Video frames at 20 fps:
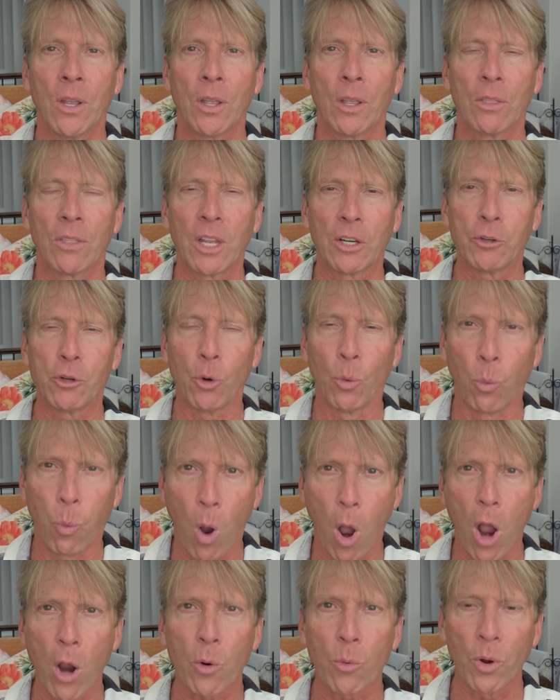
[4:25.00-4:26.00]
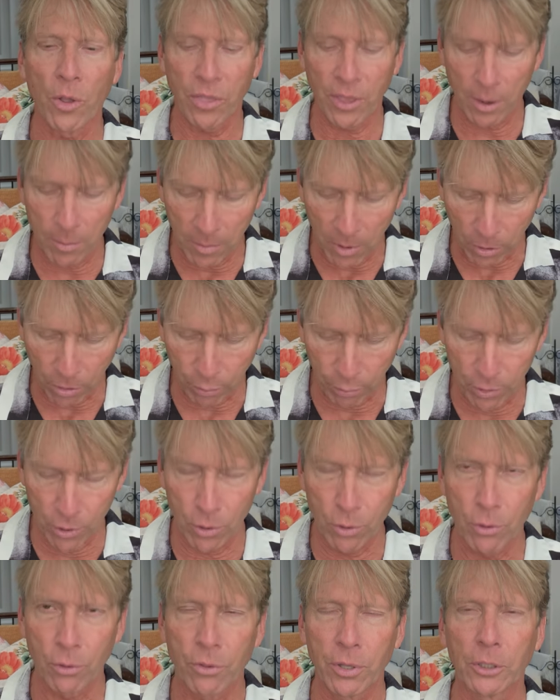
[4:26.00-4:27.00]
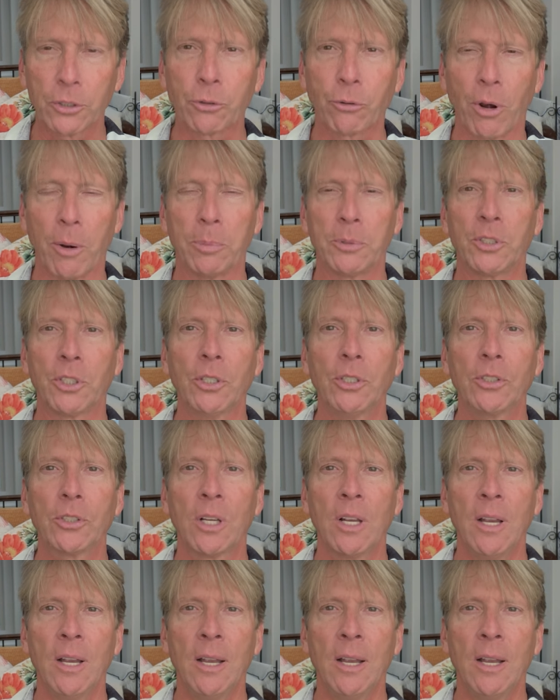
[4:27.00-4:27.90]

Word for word: That you walk with him through the scriptures?